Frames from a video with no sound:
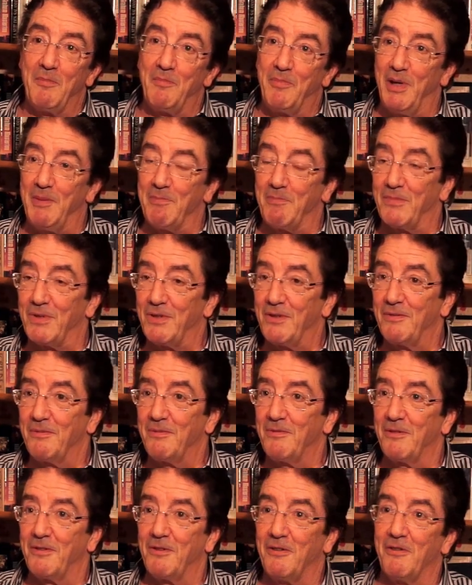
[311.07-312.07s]
pimps
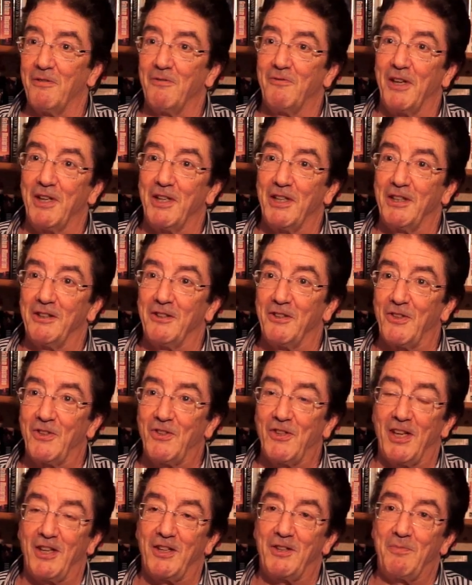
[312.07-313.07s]
who are running the
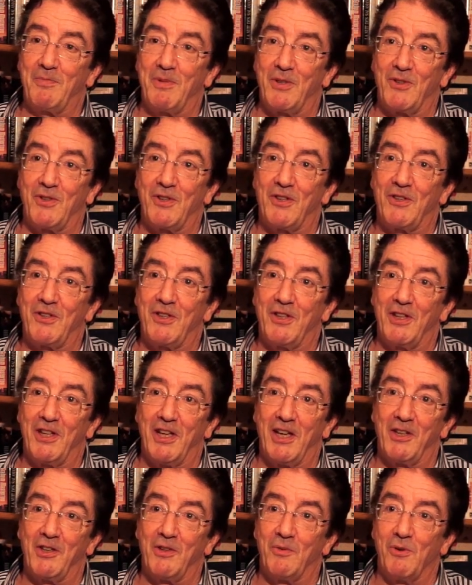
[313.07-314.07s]
sex business in
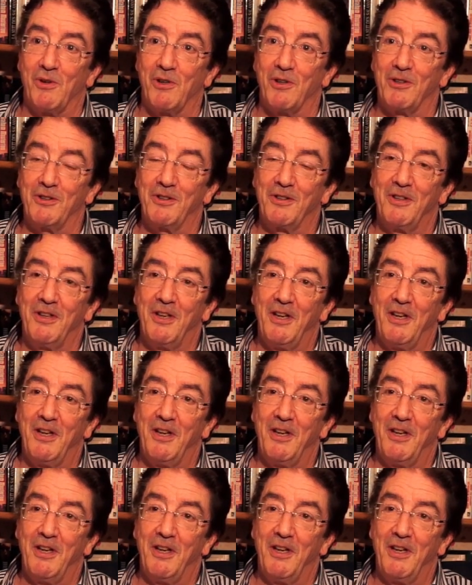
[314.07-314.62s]
the underworld